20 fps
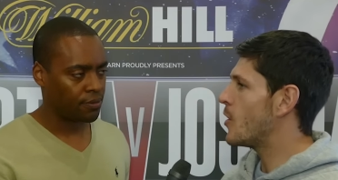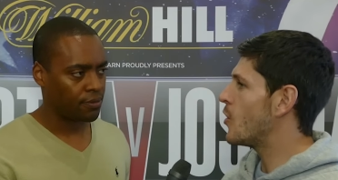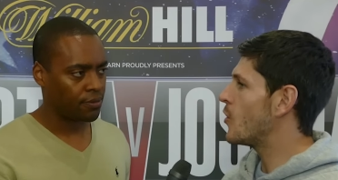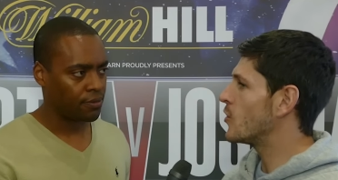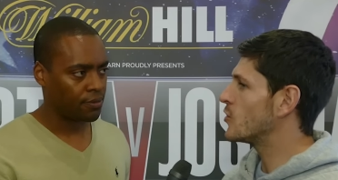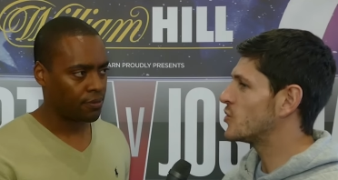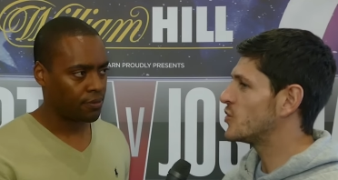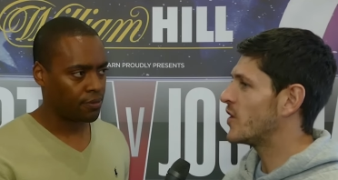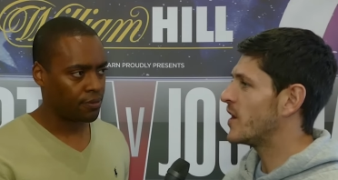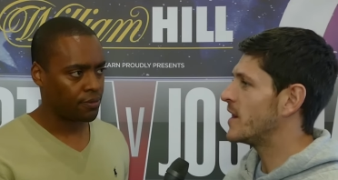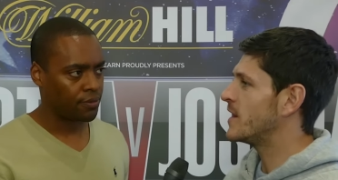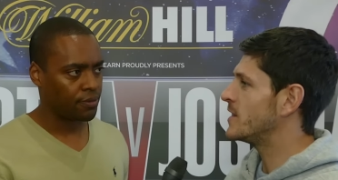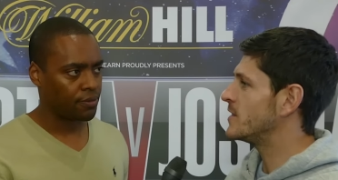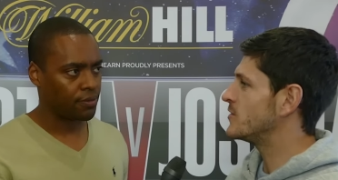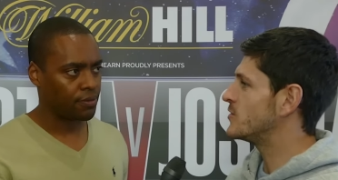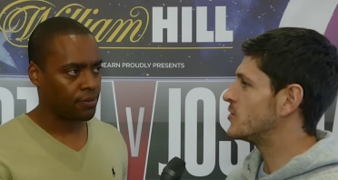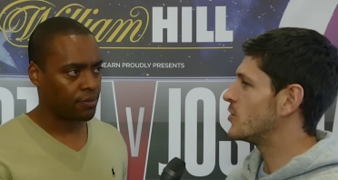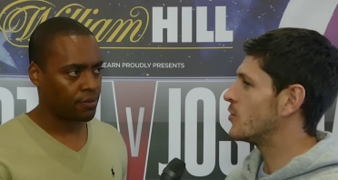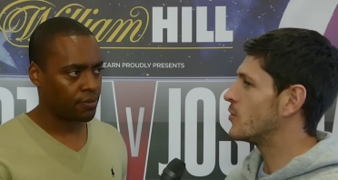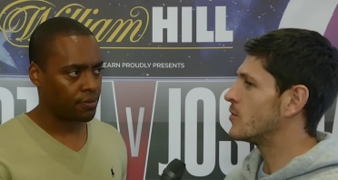Speaker 1: all the
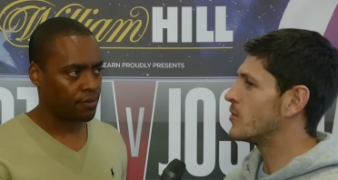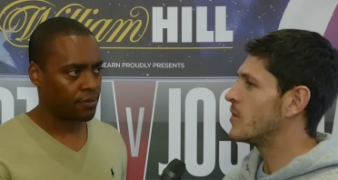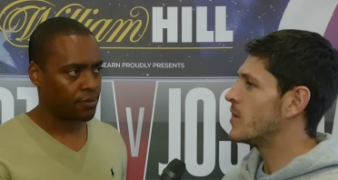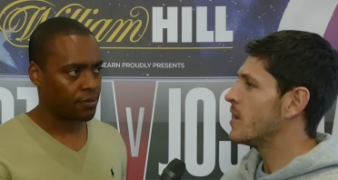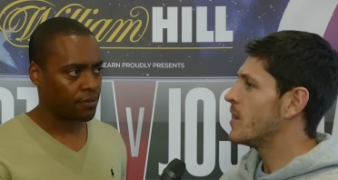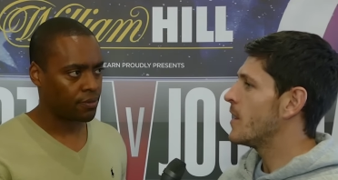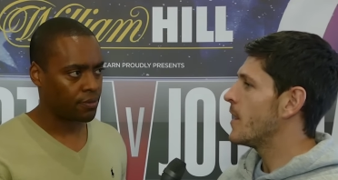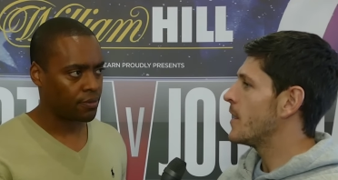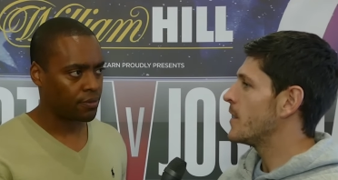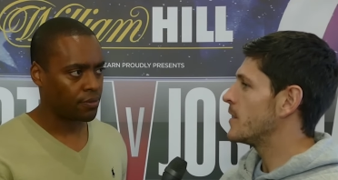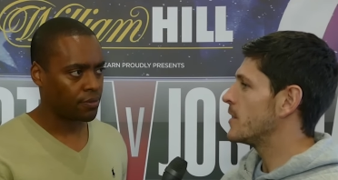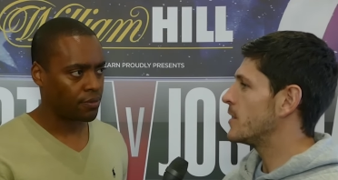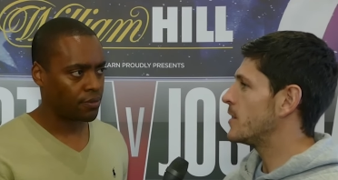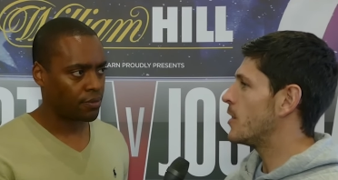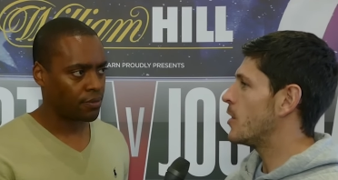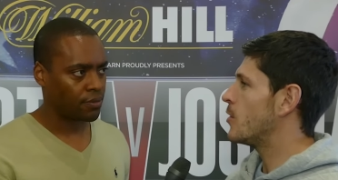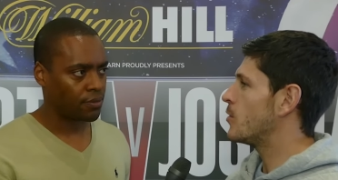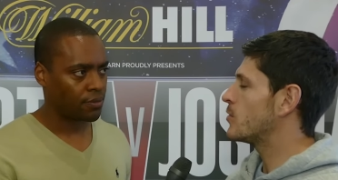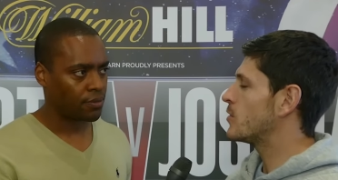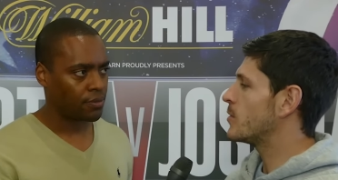training's done. You
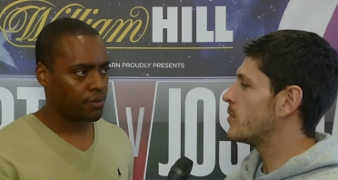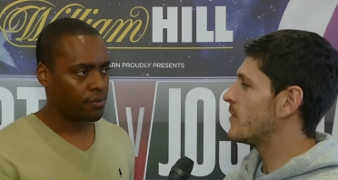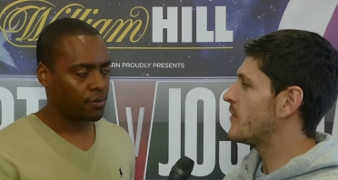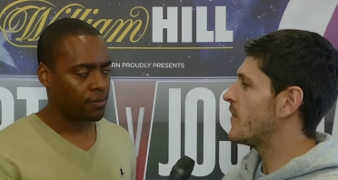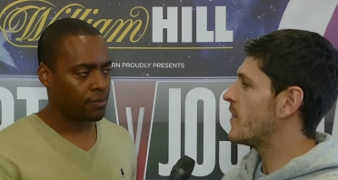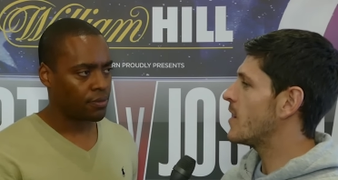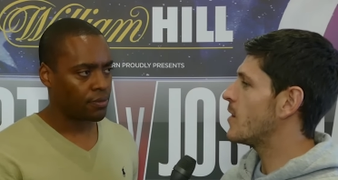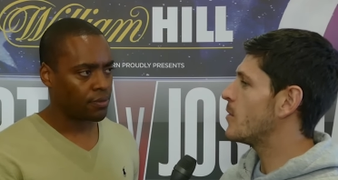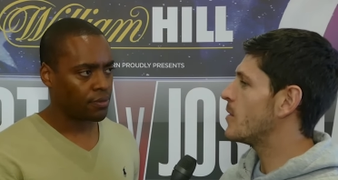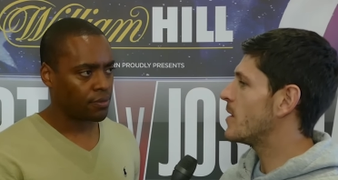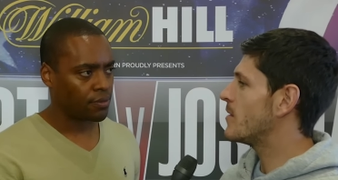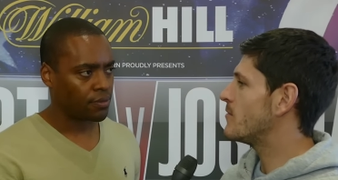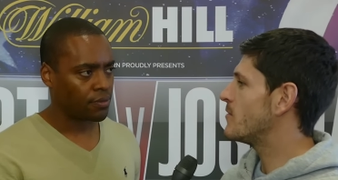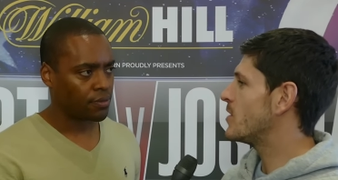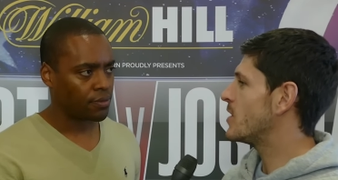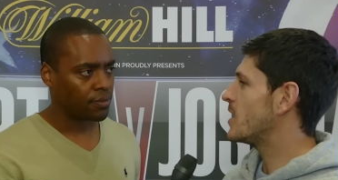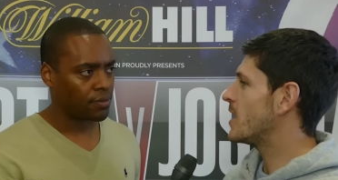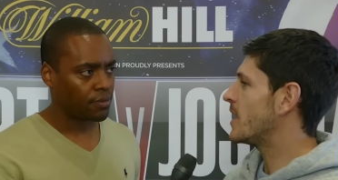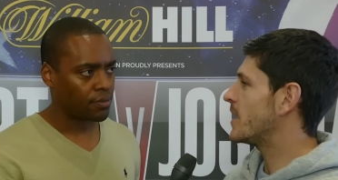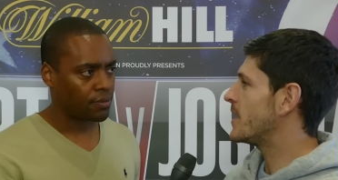know, to be fair, we haven't
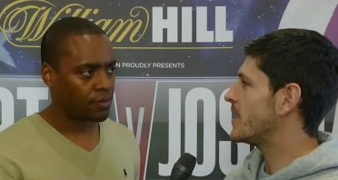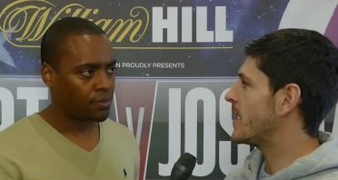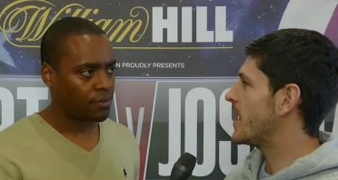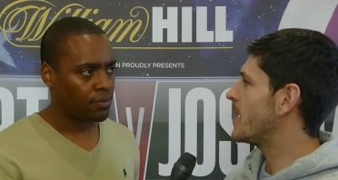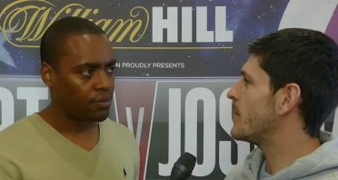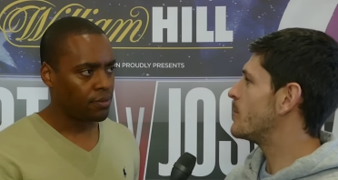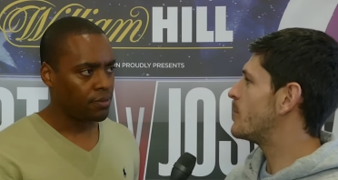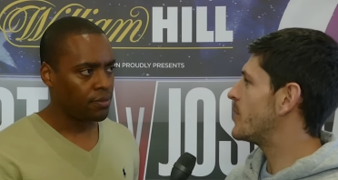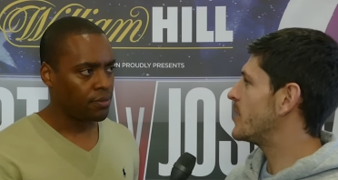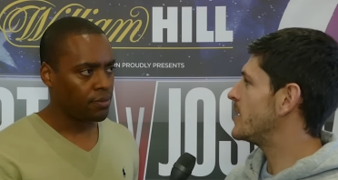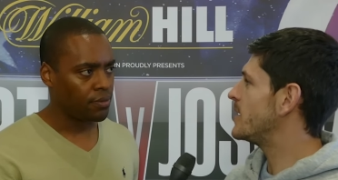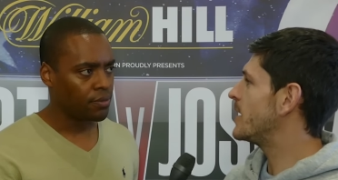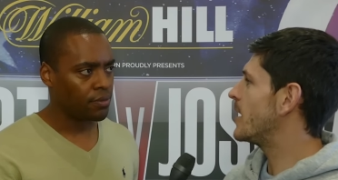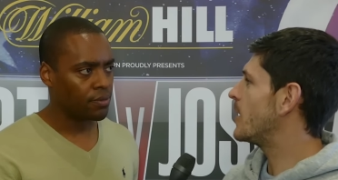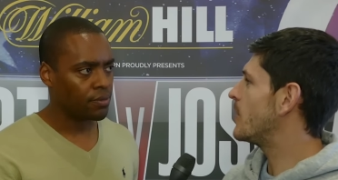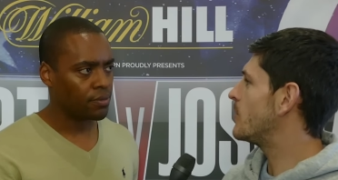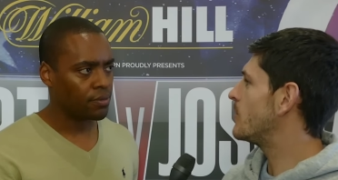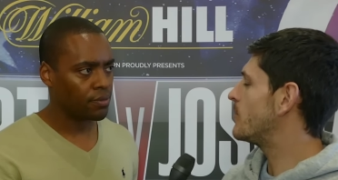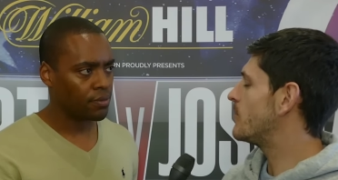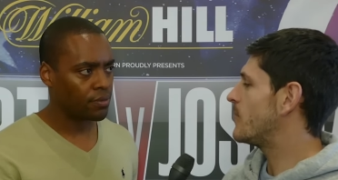really had a name pinned
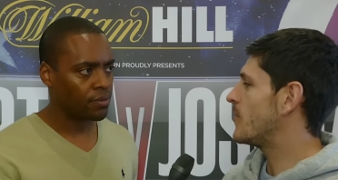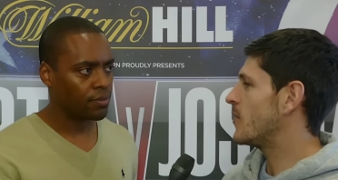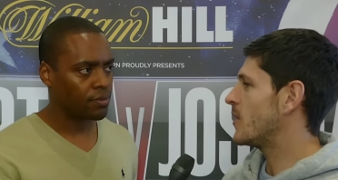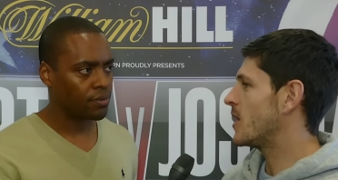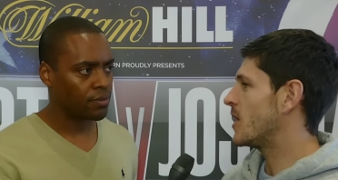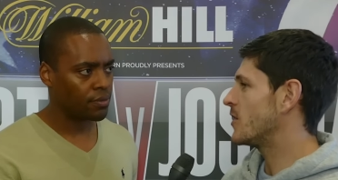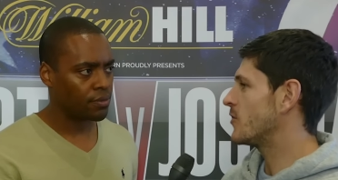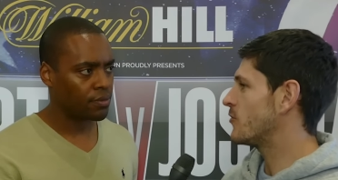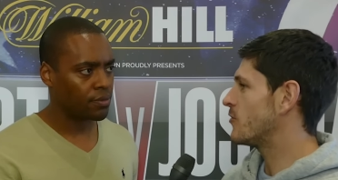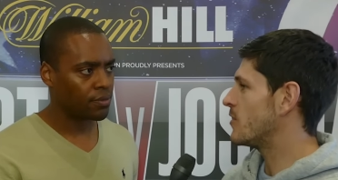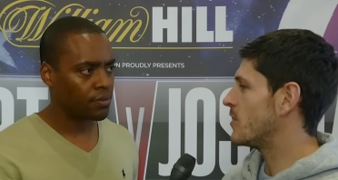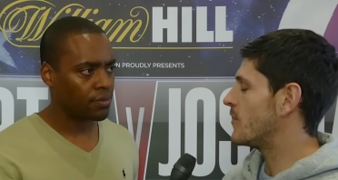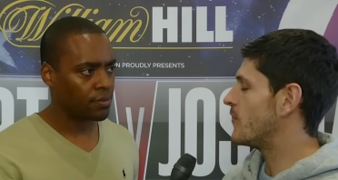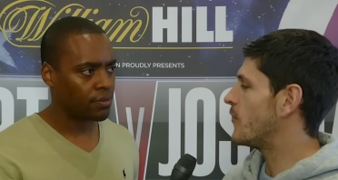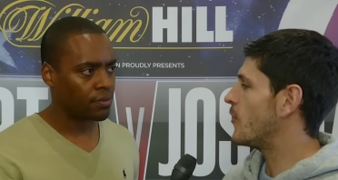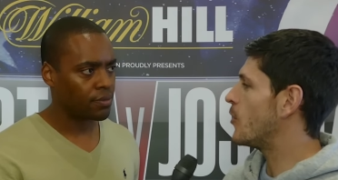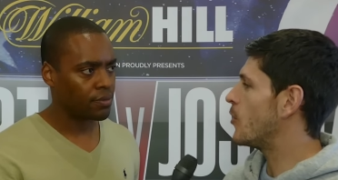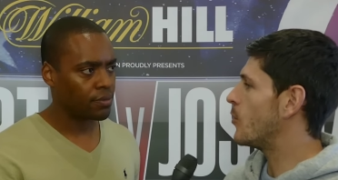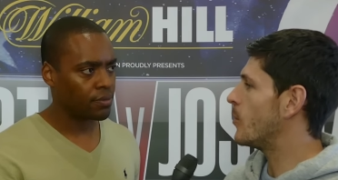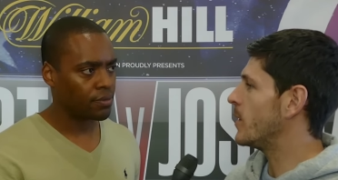down for the last three or
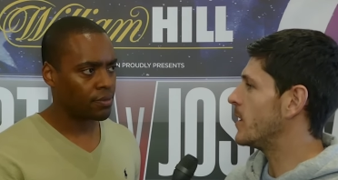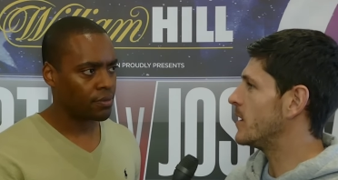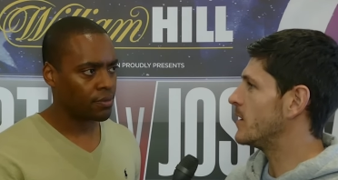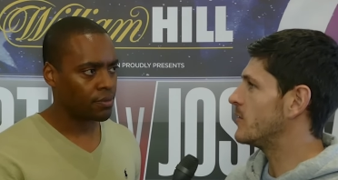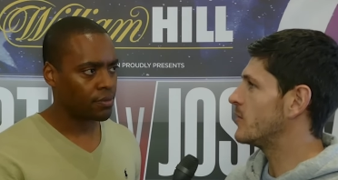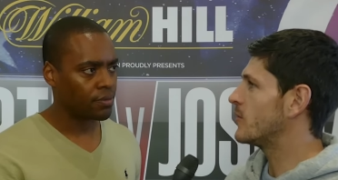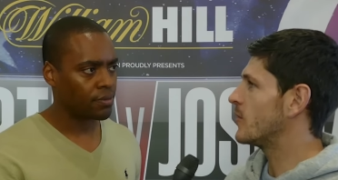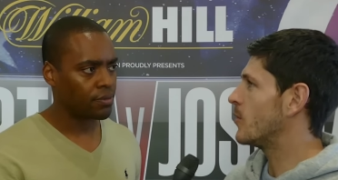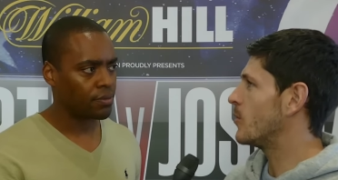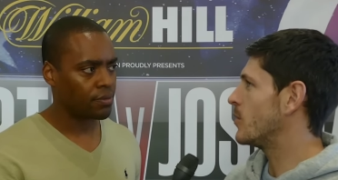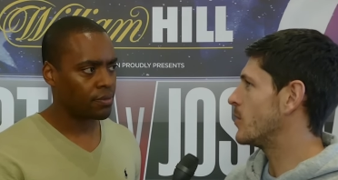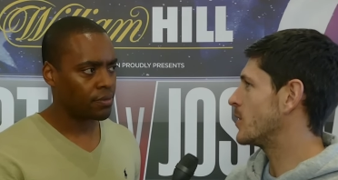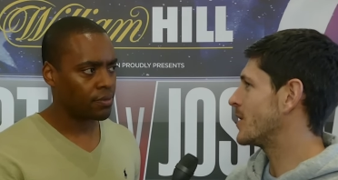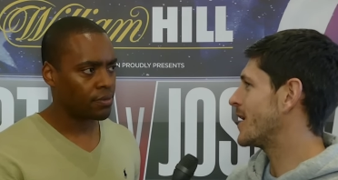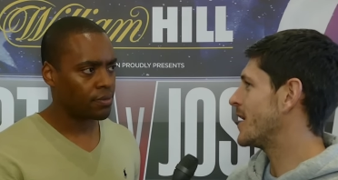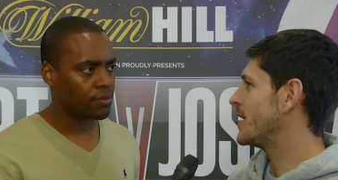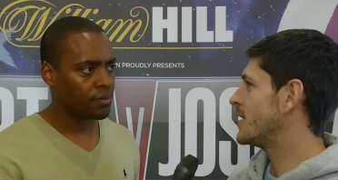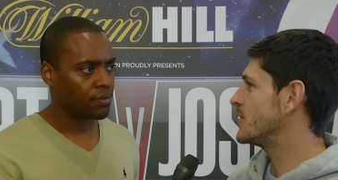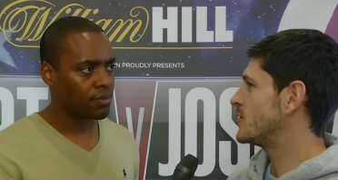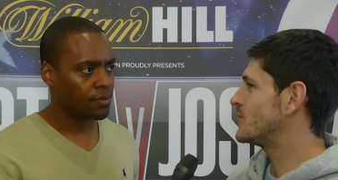four weeks, so we're
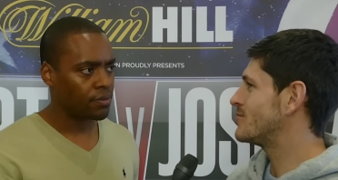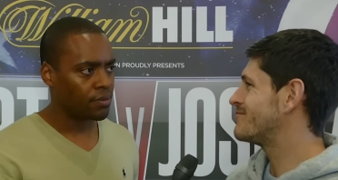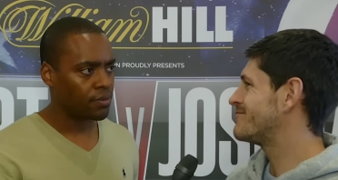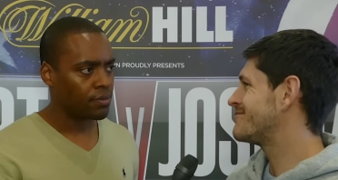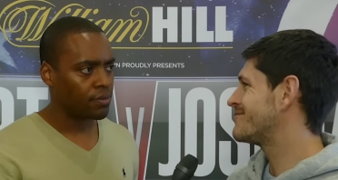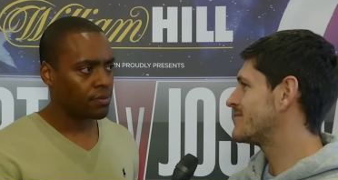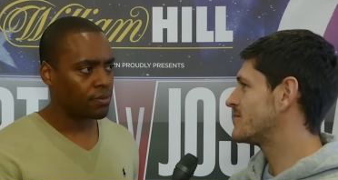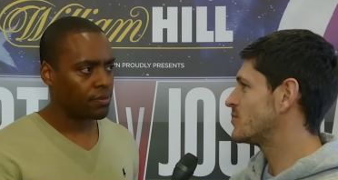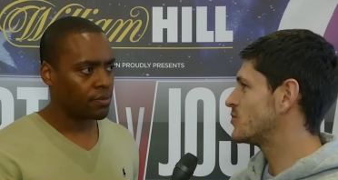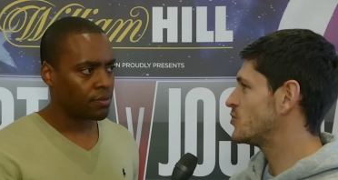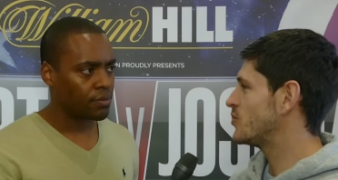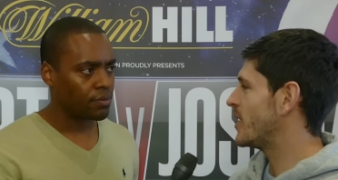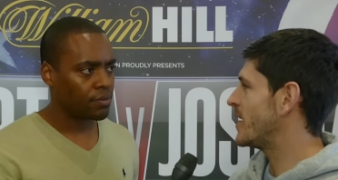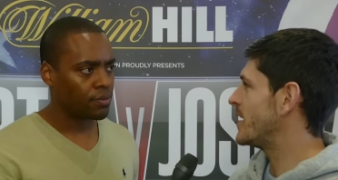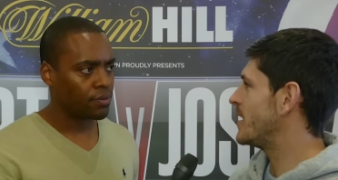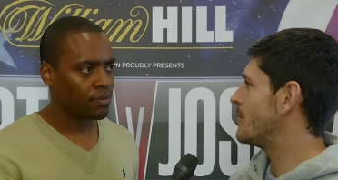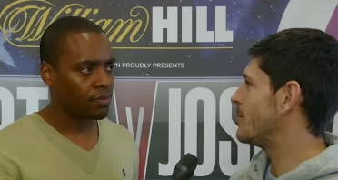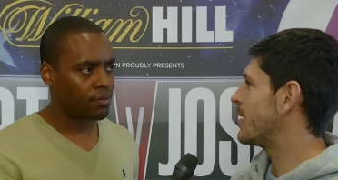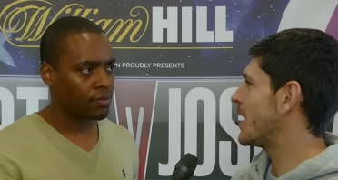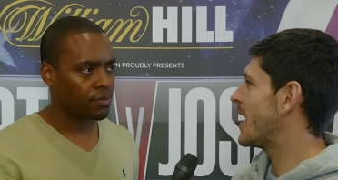kind of
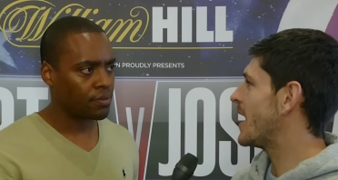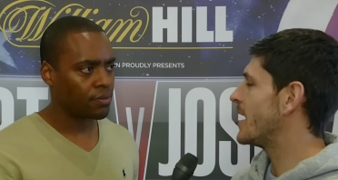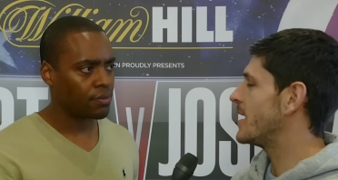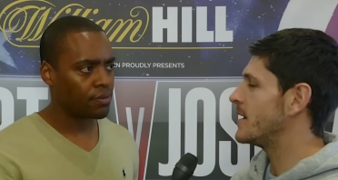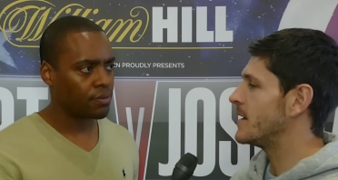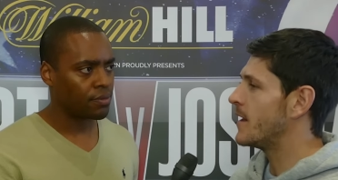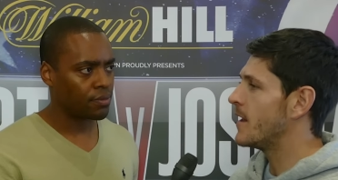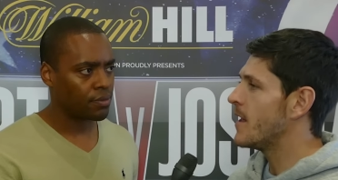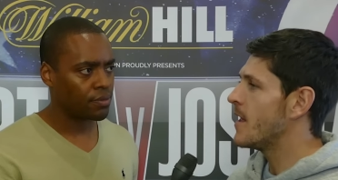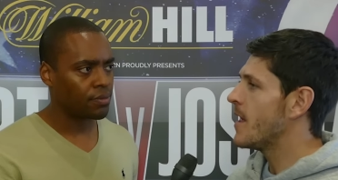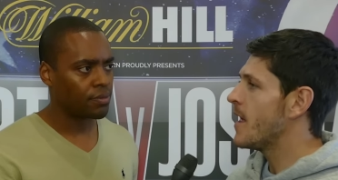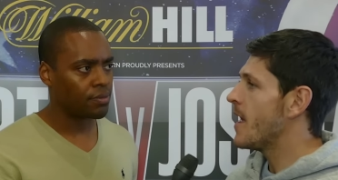training blind.